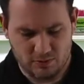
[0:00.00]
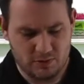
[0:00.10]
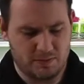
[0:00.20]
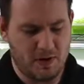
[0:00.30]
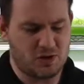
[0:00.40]

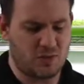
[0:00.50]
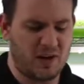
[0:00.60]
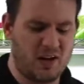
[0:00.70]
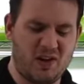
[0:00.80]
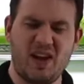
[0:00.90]
just make sure we
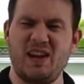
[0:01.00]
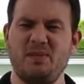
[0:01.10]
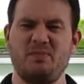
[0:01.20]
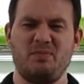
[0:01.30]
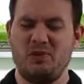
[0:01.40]
kill
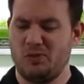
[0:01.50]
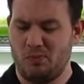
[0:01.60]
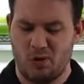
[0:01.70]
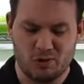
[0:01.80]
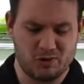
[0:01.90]
any, you know,
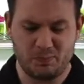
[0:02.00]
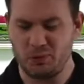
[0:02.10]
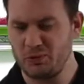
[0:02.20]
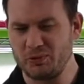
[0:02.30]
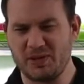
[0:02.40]
mold
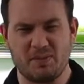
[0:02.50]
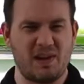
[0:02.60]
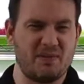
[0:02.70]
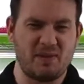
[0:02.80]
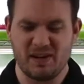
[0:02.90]
spores that
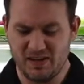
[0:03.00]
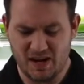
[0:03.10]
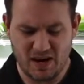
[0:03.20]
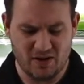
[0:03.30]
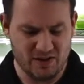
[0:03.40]
may have been in
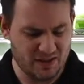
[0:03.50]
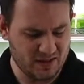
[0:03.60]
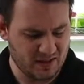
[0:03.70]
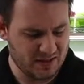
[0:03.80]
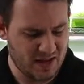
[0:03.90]
there,
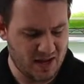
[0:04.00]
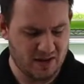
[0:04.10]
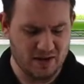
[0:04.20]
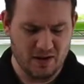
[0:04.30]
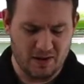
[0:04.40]
anything like
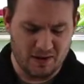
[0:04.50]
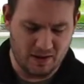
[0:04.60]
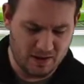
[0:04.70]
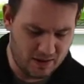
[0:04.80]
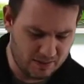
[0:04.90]
that.
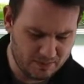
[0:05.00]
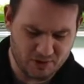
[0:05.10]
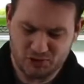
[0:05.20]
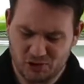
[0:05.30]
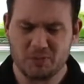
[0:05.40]
But
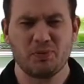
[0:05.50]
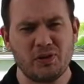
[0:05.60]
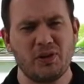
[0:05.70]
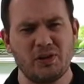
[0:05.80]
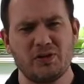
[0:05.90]
it's looking
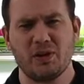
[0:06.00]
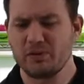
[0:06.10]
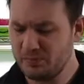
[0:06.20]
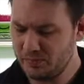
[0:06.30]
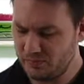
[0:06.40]
pretty good though,